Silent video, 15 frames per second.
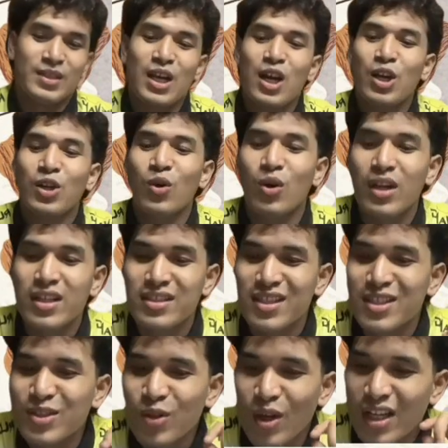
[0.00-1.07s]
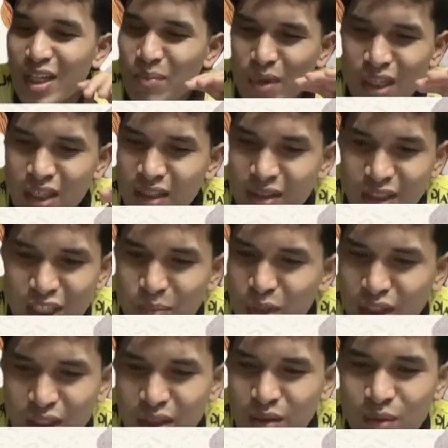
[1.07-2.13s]
Knowledge is not
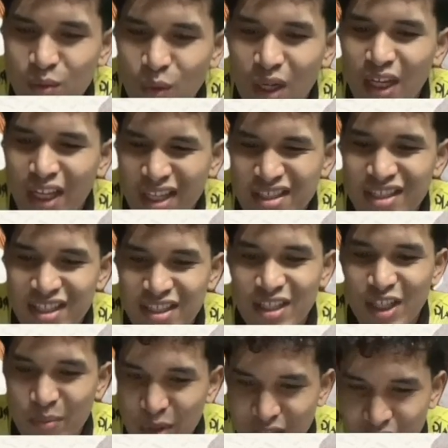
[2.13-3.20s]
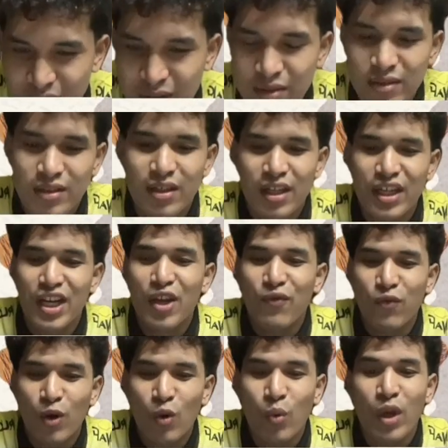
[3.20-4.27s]
limited while age is limited.
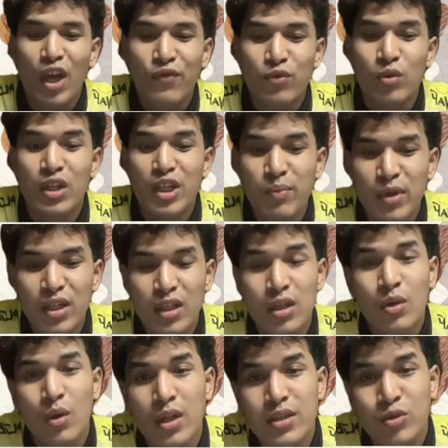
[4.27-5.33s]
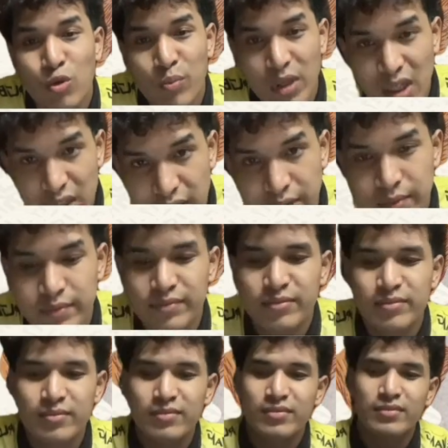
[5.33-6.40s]
Therefore, we have to limit the knowledge to be learned.
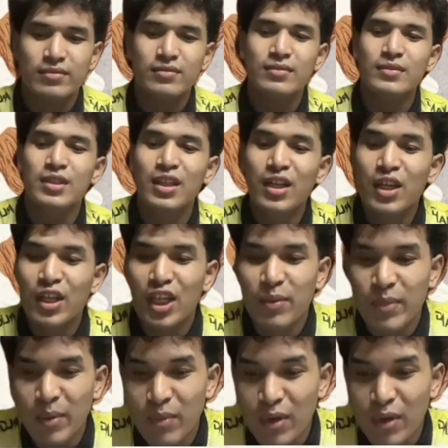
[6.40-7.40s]
Imam